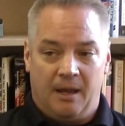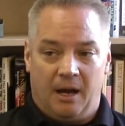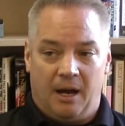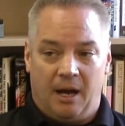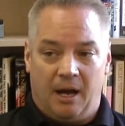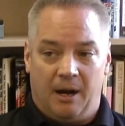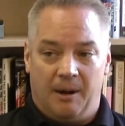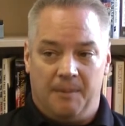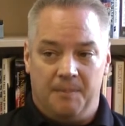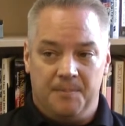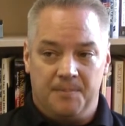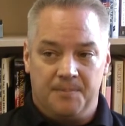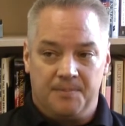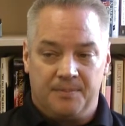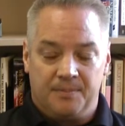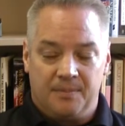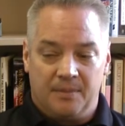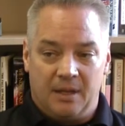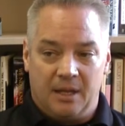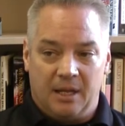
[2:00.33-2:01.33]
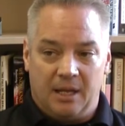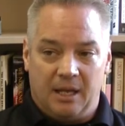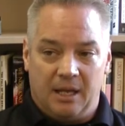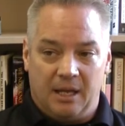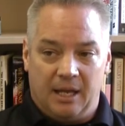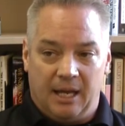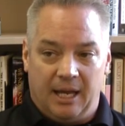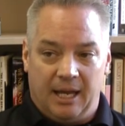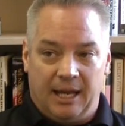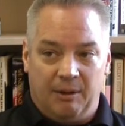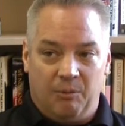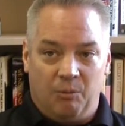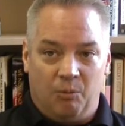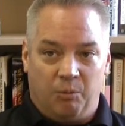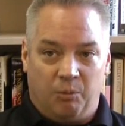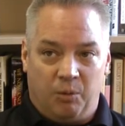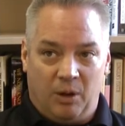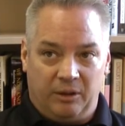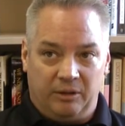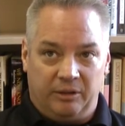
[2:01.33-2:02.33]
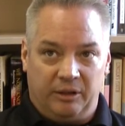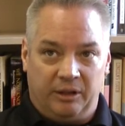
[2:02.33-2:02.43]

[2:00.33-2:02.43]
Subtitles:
And what